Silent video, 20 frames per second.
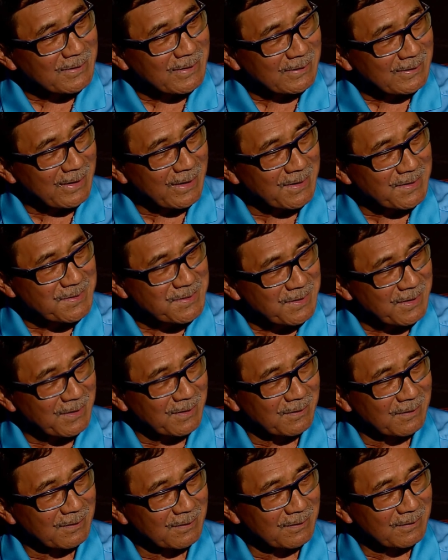as I
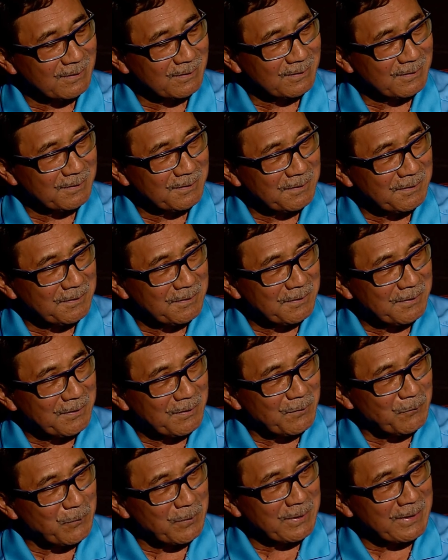said,
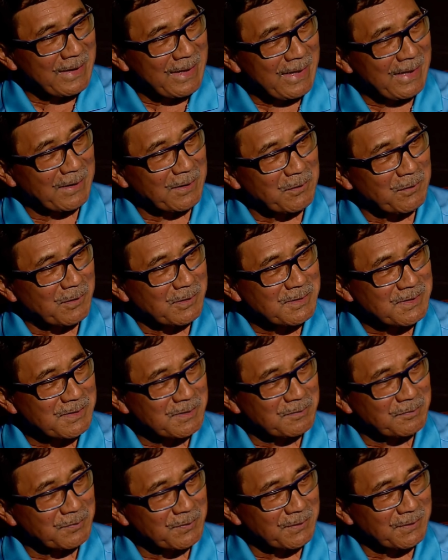with high cost
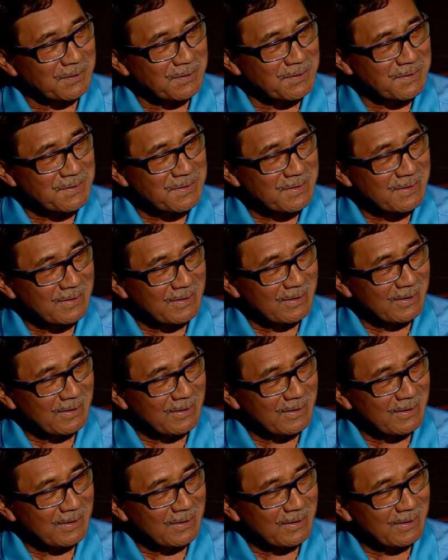of funds